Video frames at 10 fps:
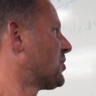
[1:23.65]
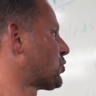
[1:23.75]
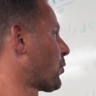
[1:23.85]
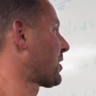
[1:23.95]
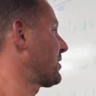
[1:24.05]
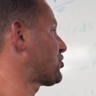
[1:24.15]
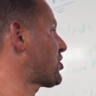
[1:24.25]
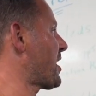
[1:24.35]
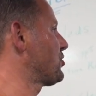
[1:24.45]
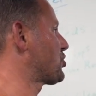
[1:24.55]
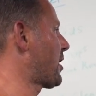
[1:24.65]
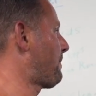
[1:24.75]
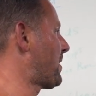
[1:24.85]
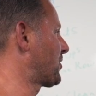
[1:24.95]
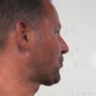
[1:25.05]
So we're going to change it
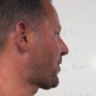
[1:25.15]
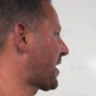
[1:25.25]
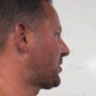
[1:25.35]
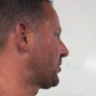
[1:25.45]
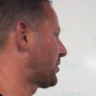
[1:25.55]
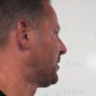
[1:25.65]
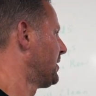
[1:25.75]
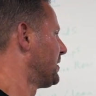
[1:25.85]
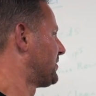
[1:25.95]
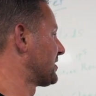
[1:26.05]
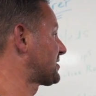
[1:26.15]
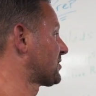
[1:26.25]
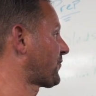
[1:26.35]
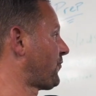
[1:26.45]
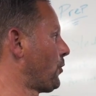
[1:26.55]
up on the regular. This
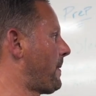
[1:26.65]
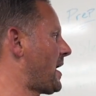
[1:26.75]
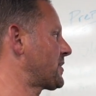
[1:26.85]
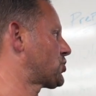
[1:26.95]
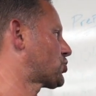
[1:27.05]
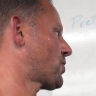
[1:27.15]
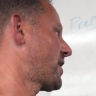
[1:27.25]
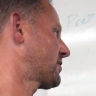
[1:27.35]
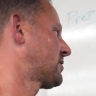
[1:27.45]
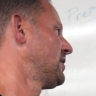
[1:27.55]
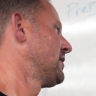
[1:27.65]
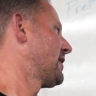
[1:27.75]
is full body strength.